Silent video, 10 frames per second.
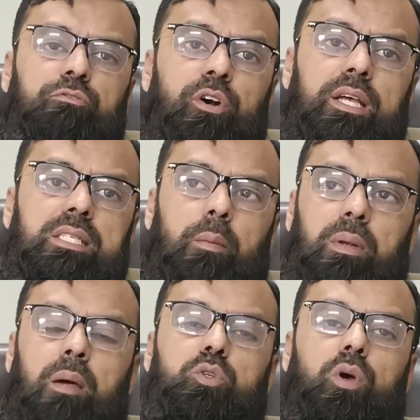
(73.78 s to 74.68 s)
example,
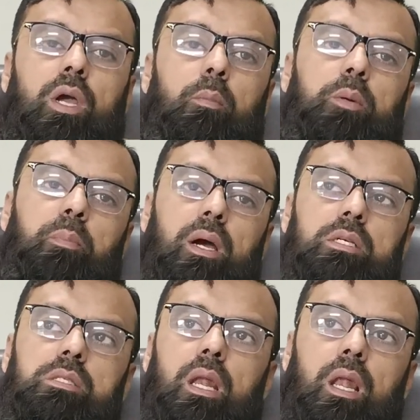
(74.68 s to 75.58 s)
I'm talking about
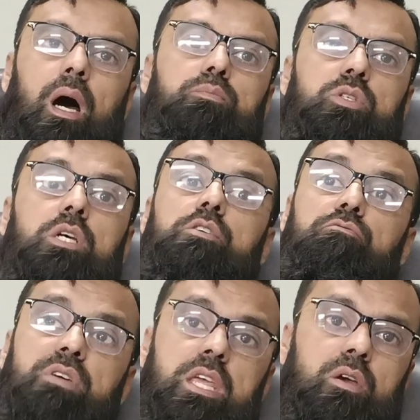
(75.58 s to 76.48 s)
Pakistan. Lums is a
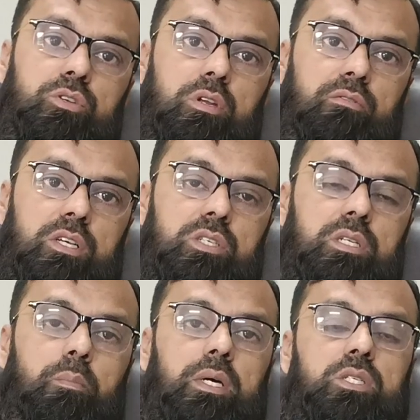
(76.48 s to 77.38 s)
very good
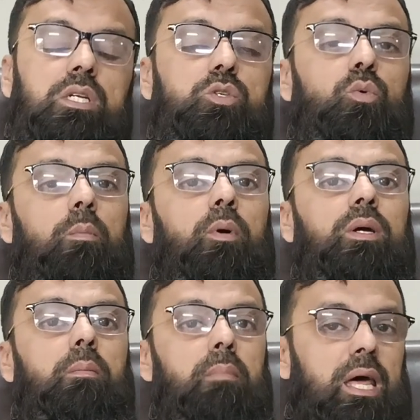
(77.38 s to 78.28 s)
university, but it's all about
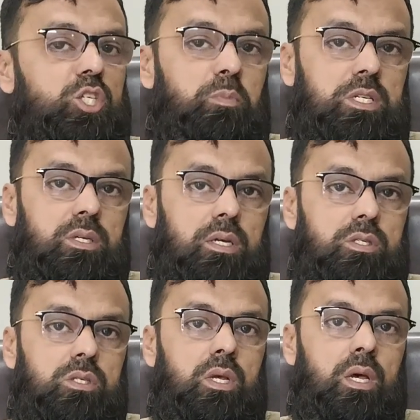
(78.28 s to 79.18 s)
the management
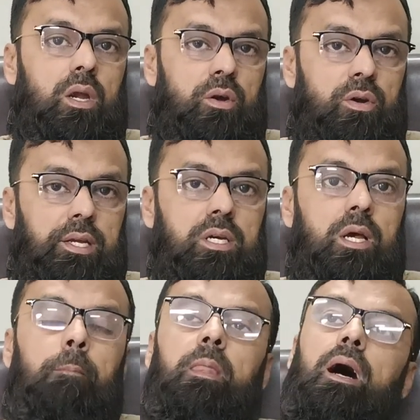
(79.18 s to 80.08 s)
sciences, right?
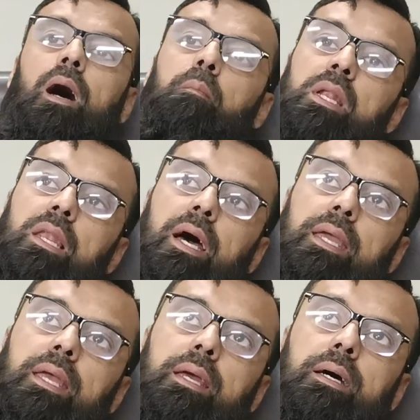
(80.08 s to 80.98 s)

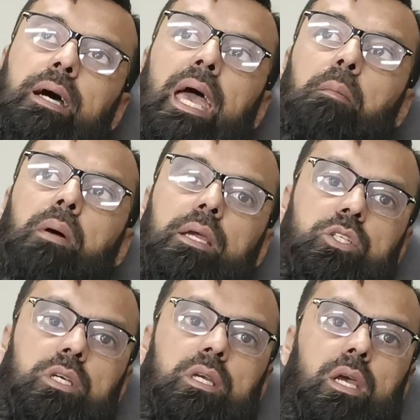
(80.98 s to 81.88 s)

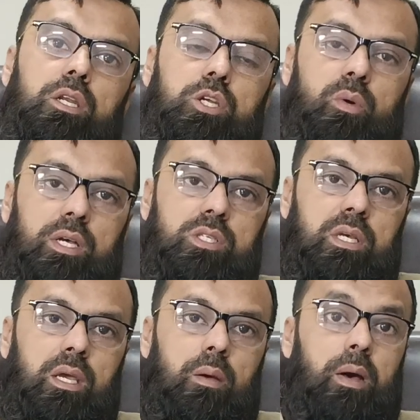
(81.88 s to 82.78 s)
MIT in
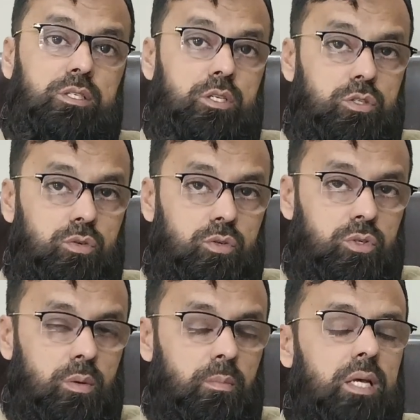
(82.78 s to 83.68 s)
USA,
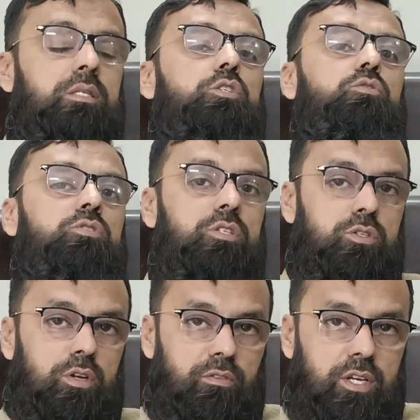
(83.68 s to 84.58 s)
Massachusetts
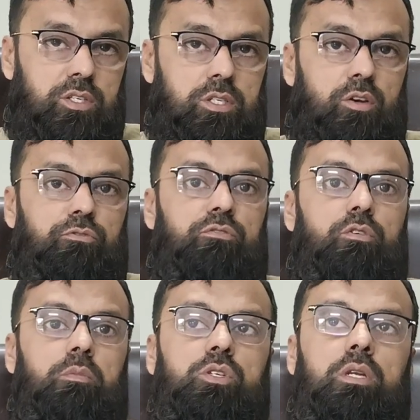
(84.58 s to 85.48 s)
University of
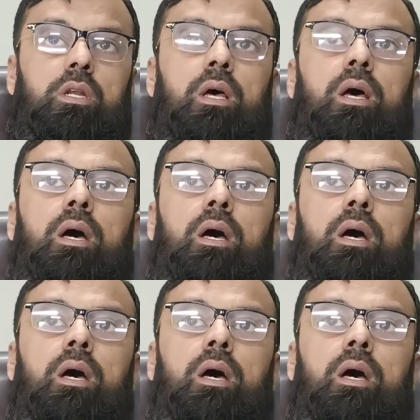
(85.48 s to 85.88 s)
Information